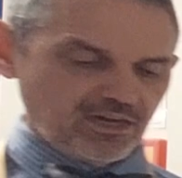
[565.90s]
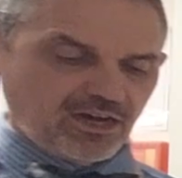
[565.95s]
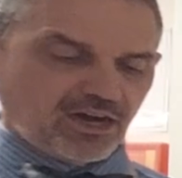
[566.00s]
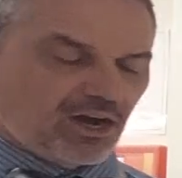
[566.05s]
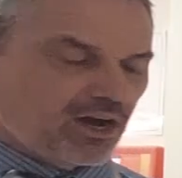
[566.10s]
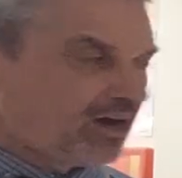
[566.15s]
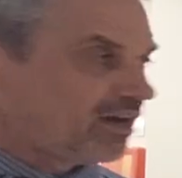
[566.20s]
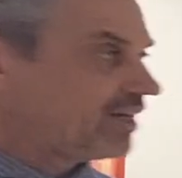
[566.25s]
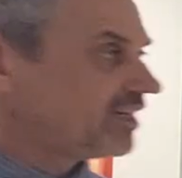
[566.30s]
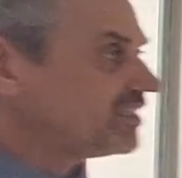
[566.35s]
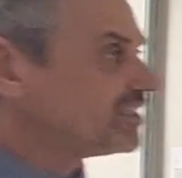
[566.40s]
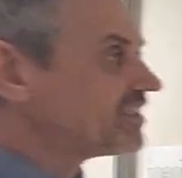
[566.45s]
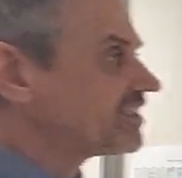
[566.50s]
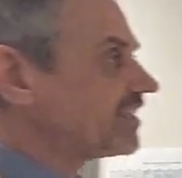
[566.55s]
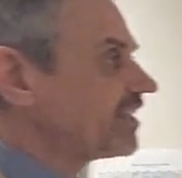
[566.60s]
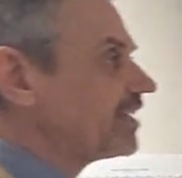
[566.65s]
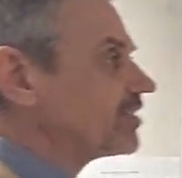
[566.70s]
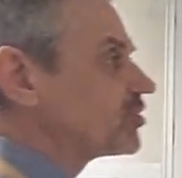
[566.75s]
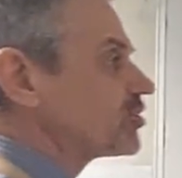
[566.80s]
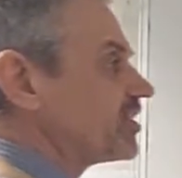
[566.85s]
highest
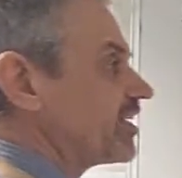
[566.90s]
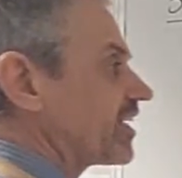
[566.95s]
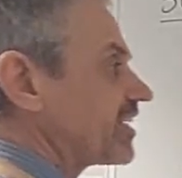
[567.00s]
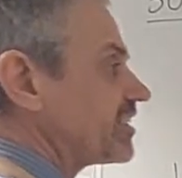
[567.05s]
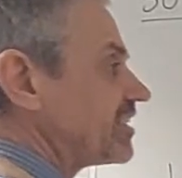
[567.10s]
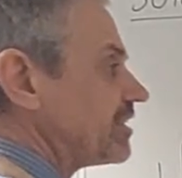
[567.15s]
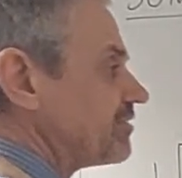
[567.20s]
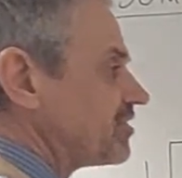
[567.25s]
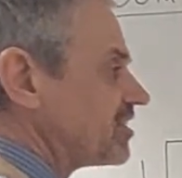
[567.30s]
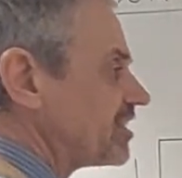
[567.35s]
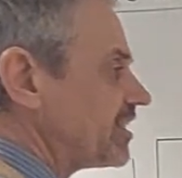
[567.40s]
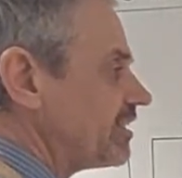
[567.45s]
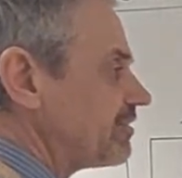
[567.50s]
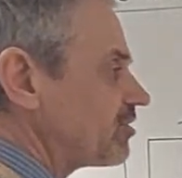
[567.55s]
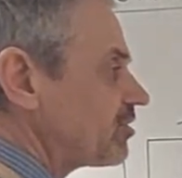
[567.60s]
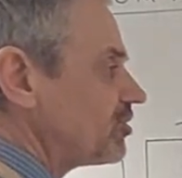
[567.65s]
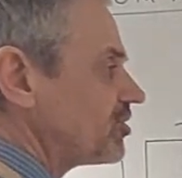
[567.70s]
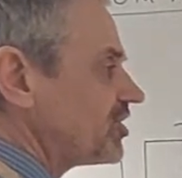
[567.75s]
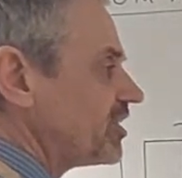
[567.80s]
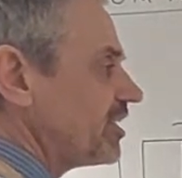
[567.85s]
electronegativity. Of
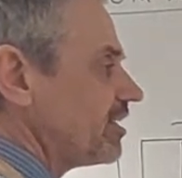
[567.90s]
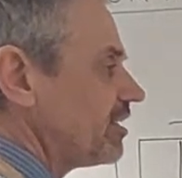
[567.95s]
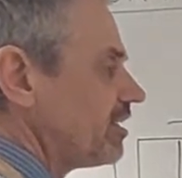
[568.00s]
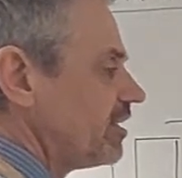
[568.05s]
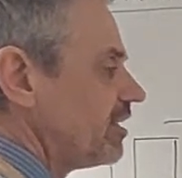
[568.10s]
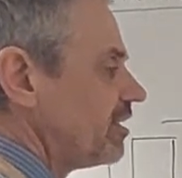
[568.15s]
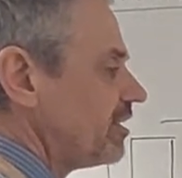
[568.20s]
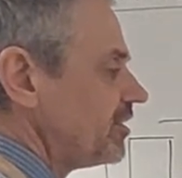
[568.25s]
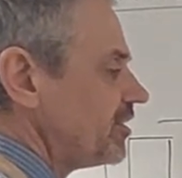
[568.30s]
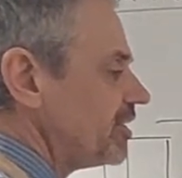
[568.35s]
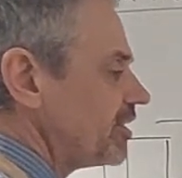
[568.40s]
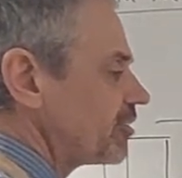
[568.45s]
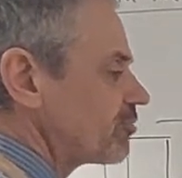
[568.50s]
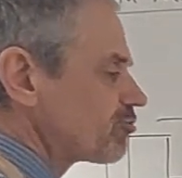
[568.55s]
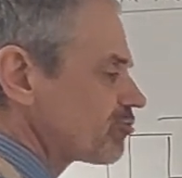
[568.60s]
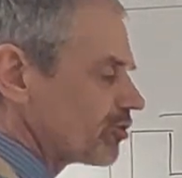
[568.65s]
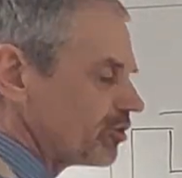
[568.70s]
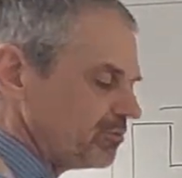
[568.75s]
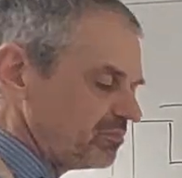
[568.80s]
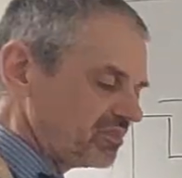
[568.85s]
course, your
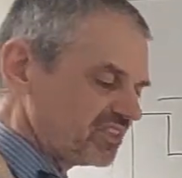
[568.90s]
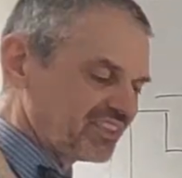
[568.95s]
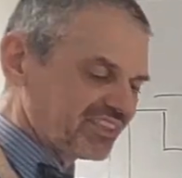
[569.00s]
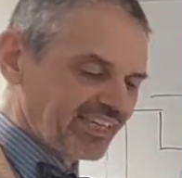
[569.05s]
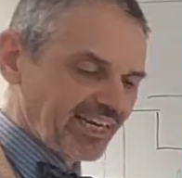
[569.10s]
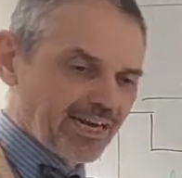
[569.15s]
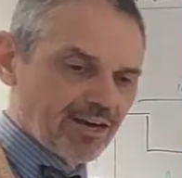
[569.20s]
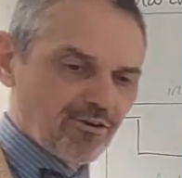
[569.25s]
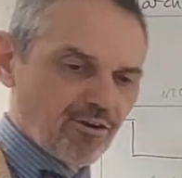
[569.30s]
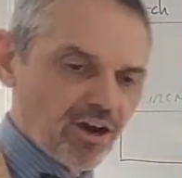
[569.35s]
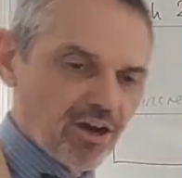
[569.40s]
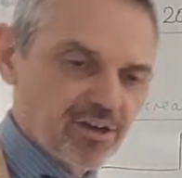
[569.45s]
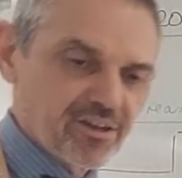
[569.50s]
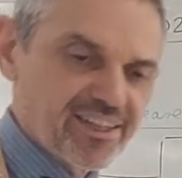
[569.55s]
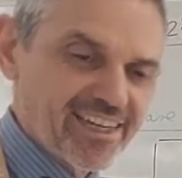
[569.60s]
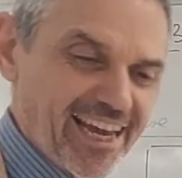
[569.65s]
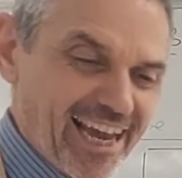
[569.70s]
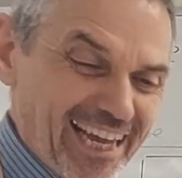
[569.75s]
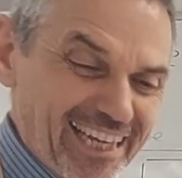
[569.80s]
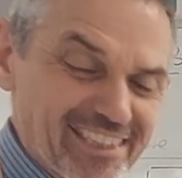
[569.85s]
group 0
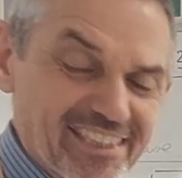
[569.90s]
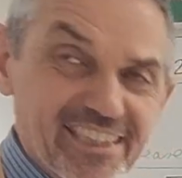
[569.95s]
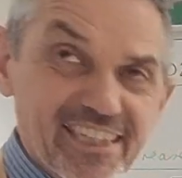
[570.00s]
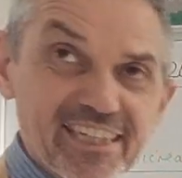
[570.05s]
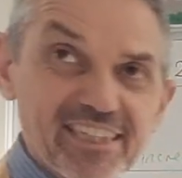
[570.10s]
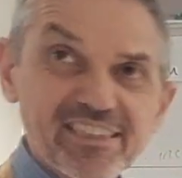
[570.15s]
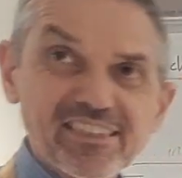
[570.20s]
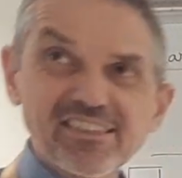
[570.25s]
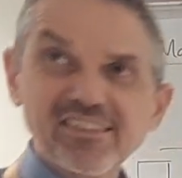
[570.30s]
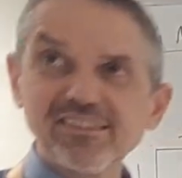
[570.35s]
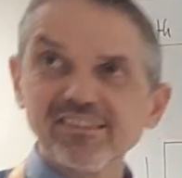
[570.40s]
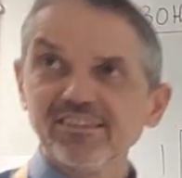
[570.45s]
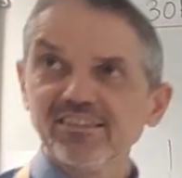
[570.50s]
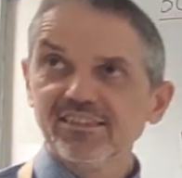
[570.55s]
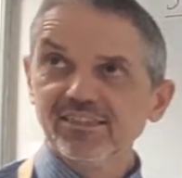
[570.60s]
gases